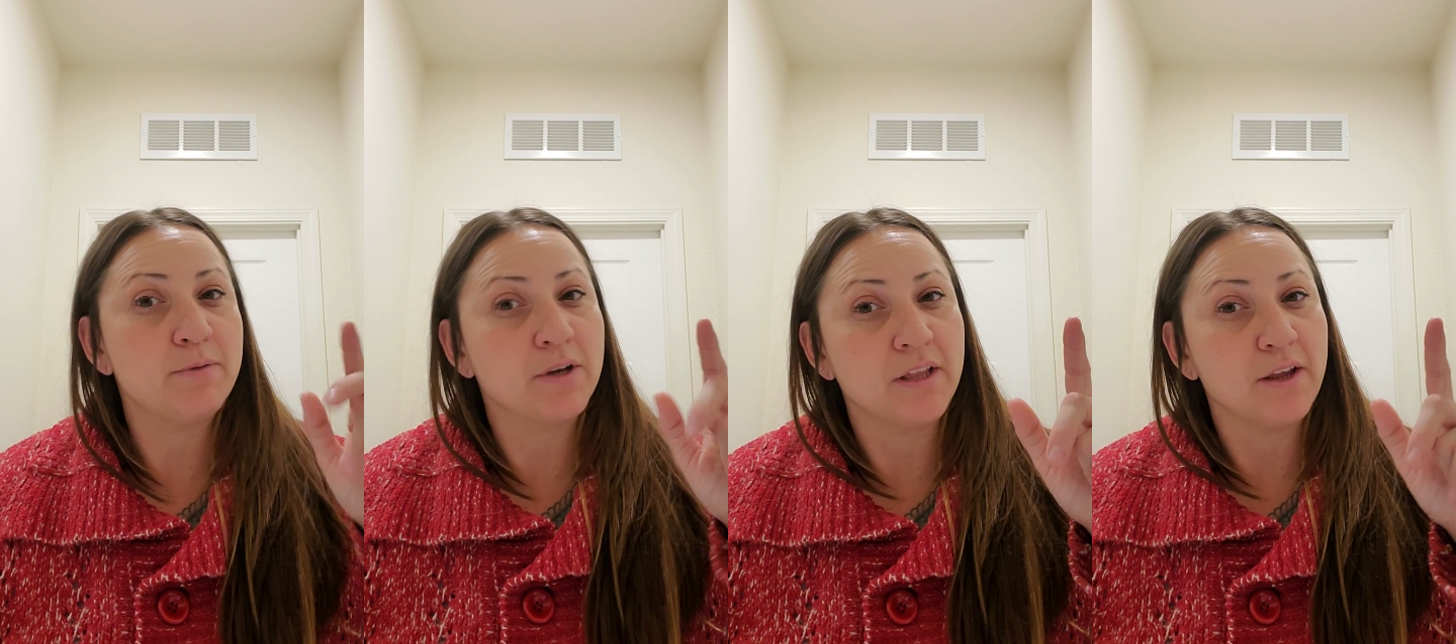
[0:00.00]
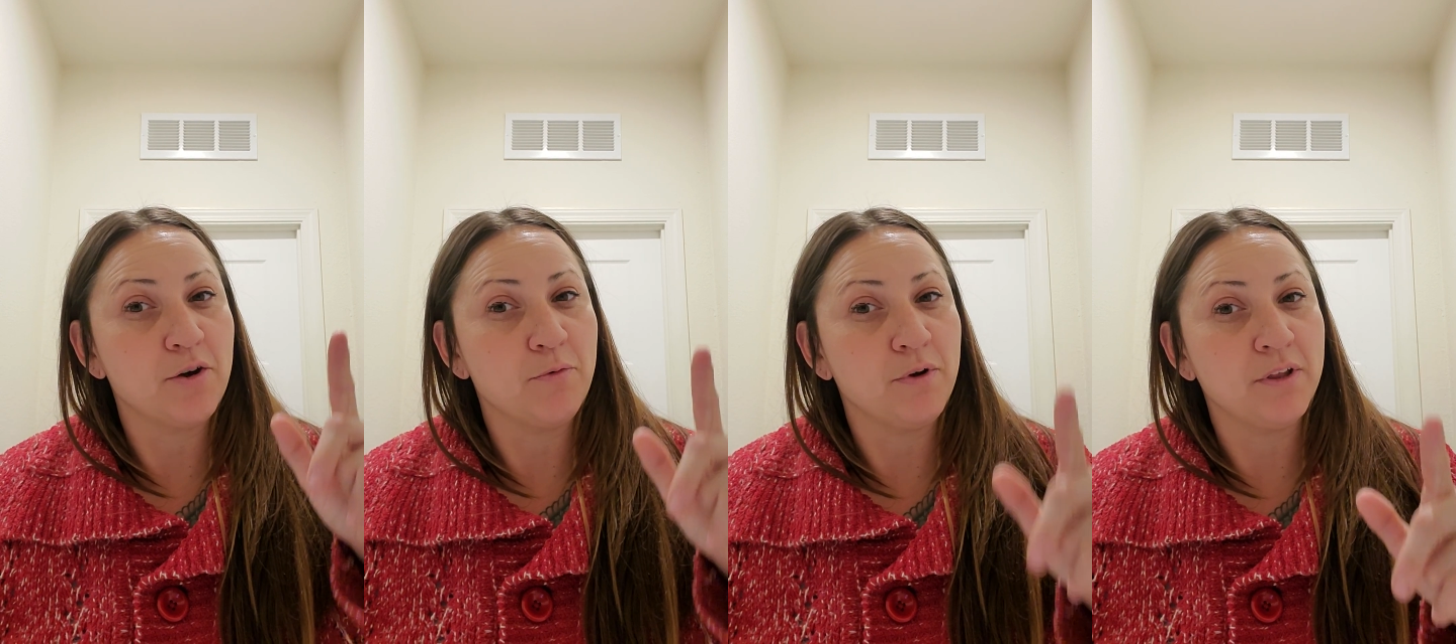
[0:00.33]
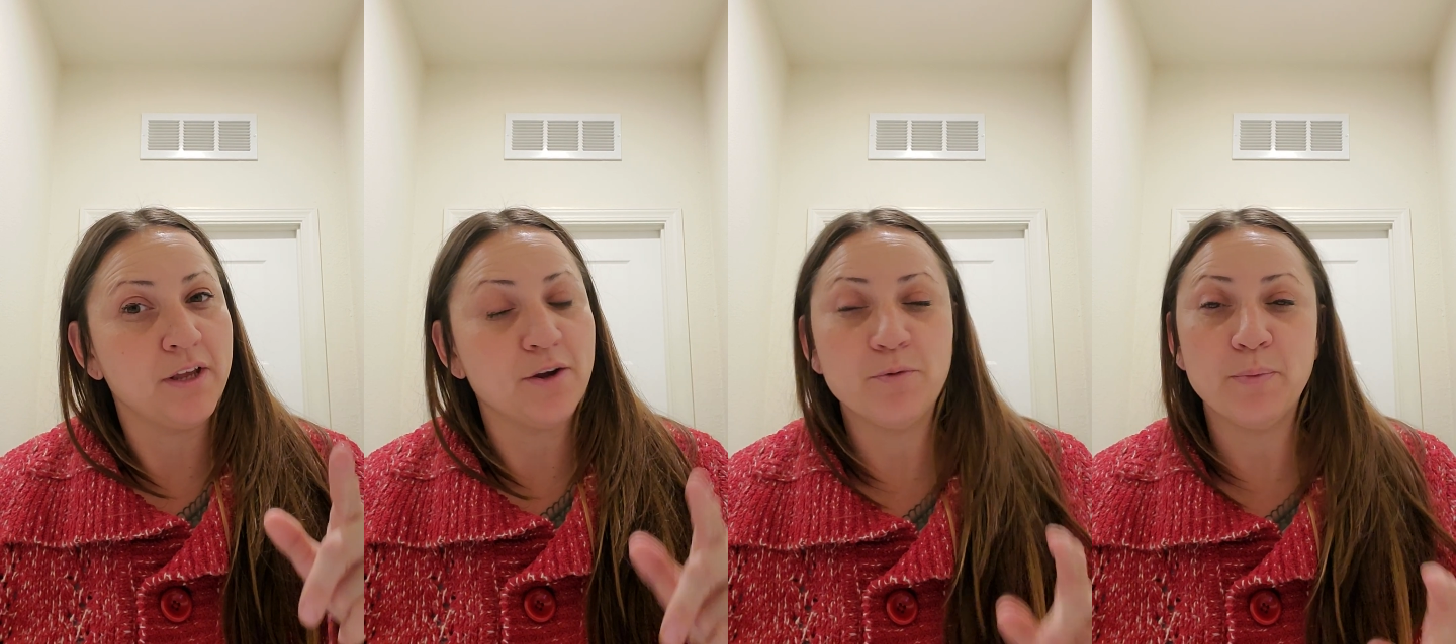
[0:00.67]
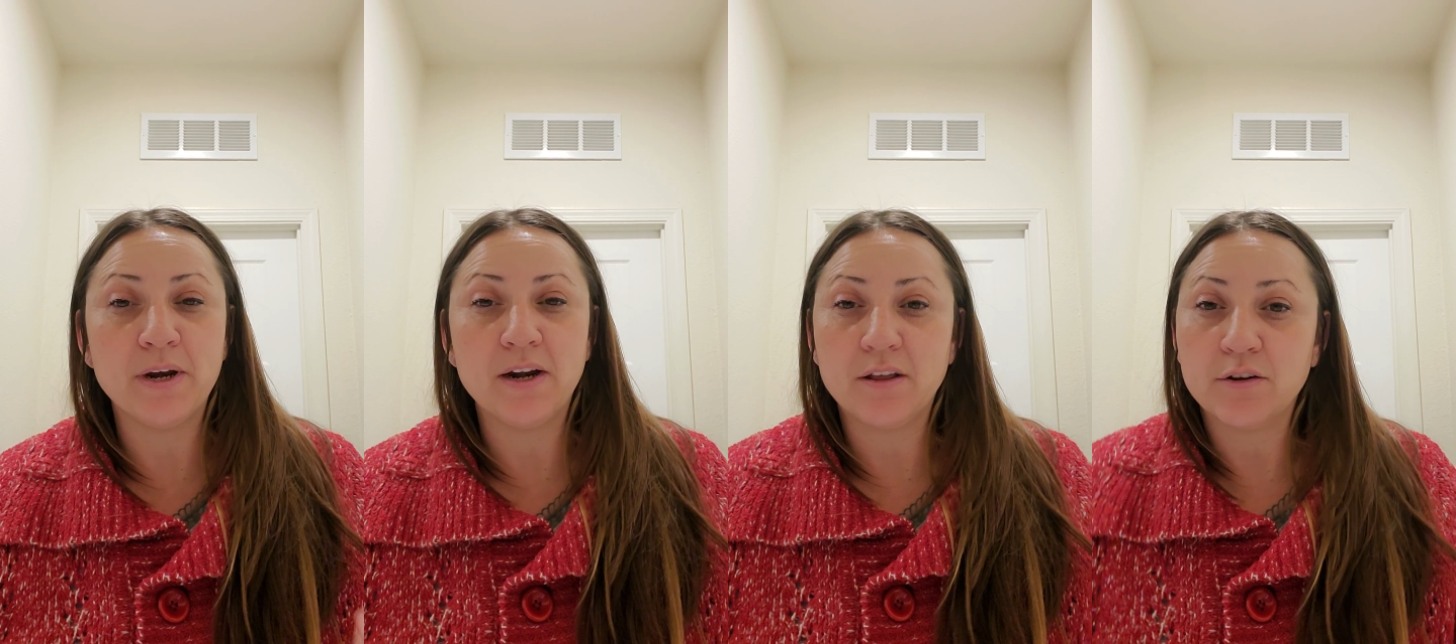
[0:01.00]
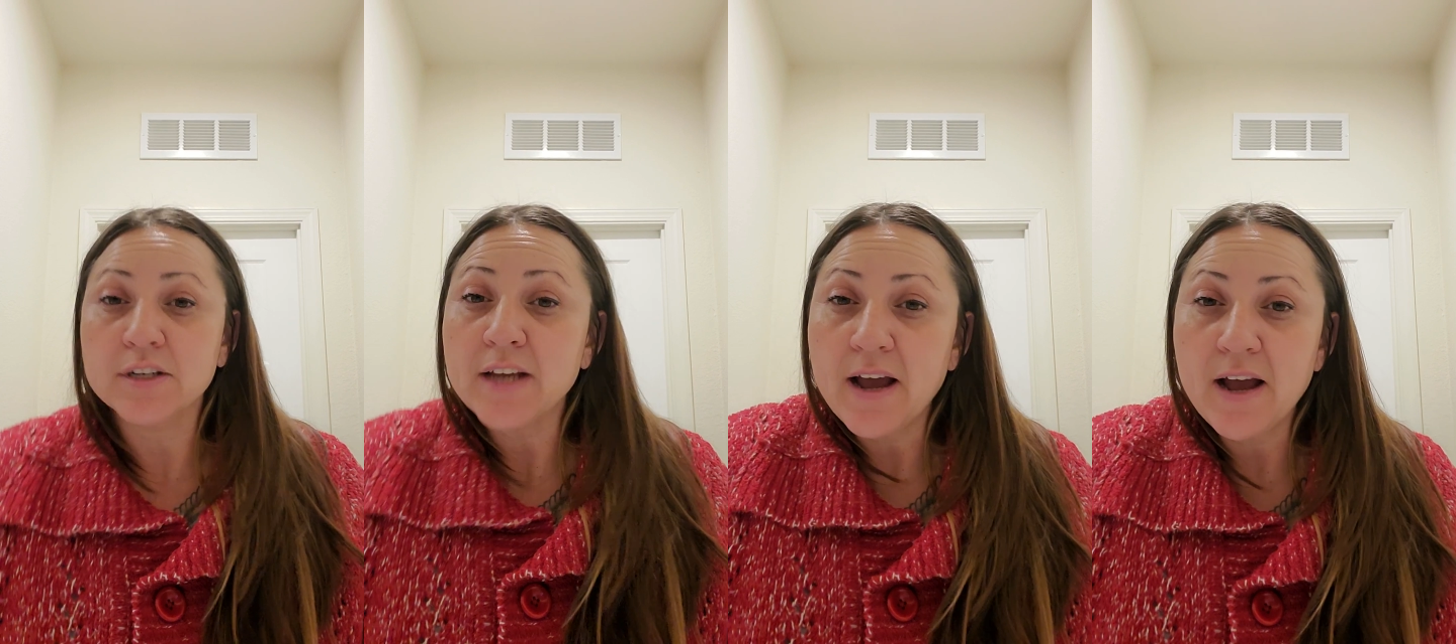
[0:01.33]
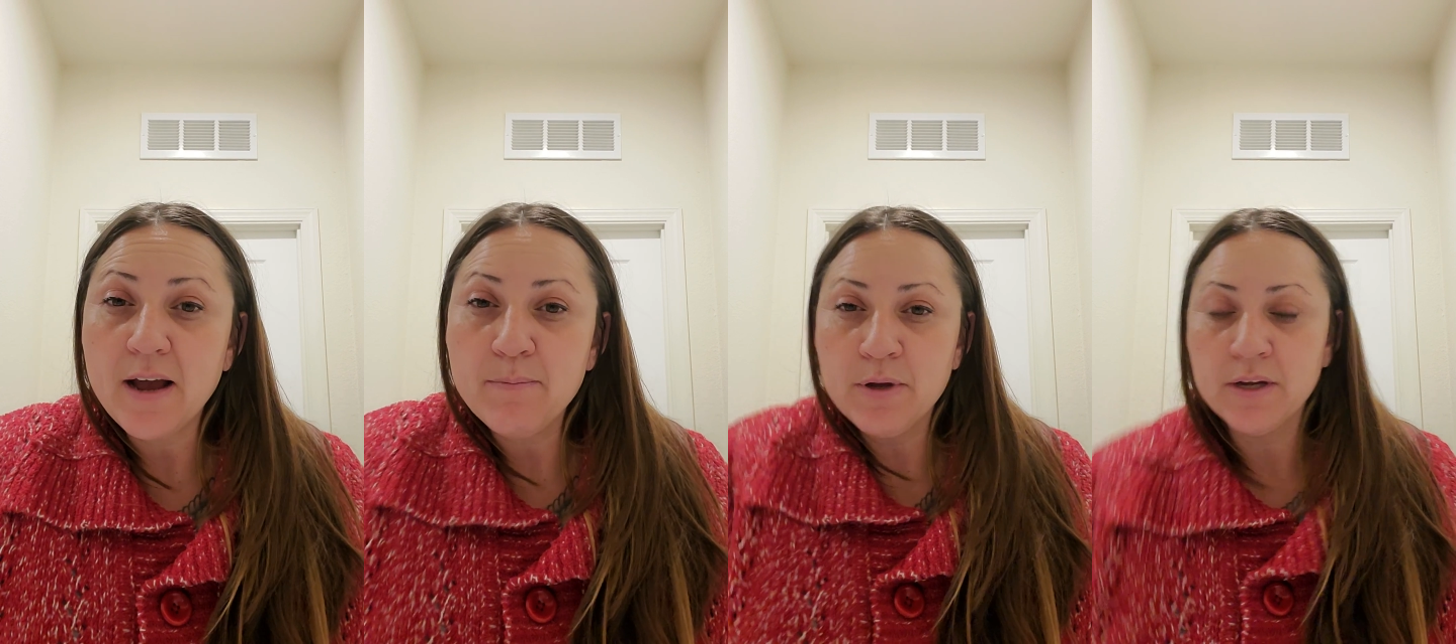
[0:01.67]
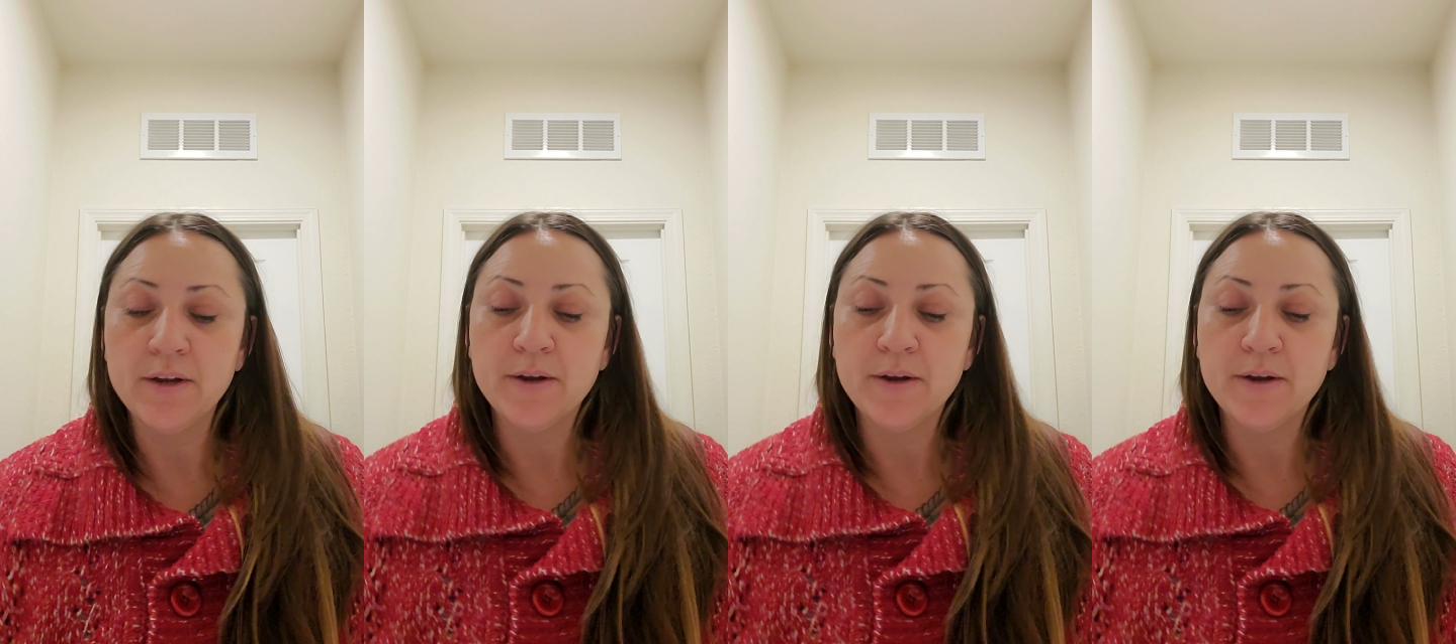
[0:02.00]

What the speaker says: to click open another tab.